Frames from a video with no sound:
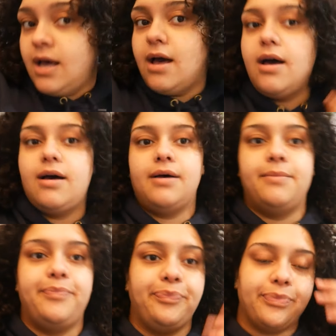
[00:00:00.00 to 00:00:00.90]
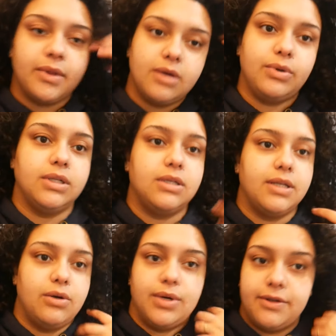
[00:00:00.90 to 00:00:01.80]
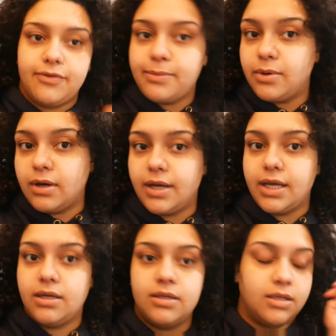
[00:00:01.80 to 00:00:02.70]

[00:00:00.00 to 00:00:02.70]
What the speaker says: We're literally going in February.